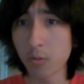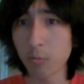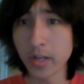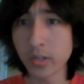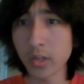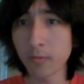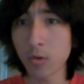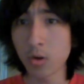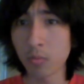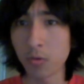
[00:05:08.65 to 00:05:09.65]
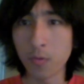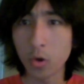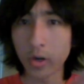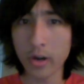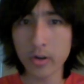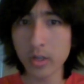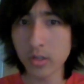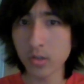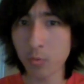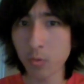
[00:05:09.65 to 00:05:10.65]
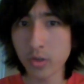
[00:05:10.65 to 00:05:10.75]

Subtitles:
ranging from vulgarities and